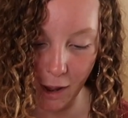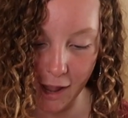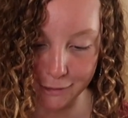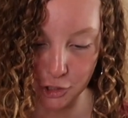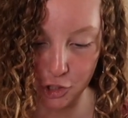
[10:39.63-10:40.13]

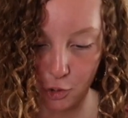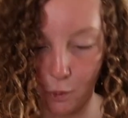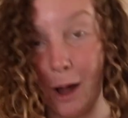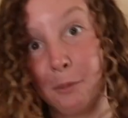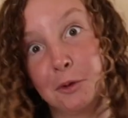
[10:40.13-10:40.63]
I just thought
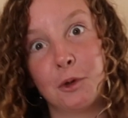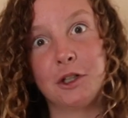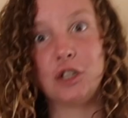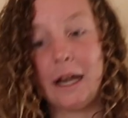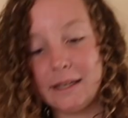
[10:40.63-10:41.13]
I would
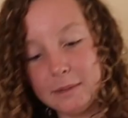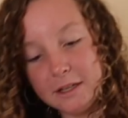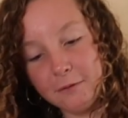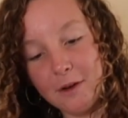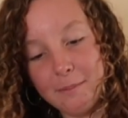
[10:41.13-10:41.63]
want to try something
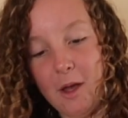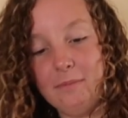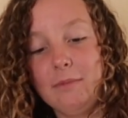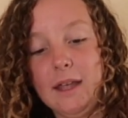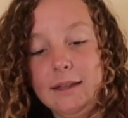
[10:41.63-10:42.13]
different,
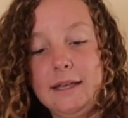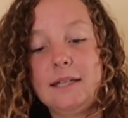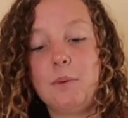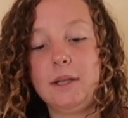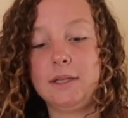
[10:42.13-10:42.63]
but
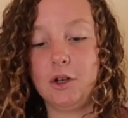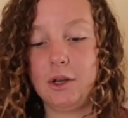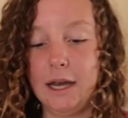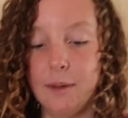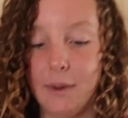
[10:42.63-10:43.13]
these ones are
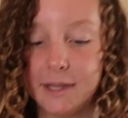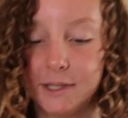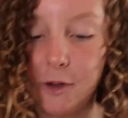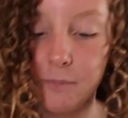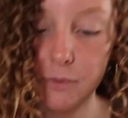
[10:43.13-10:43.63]
good anyway. So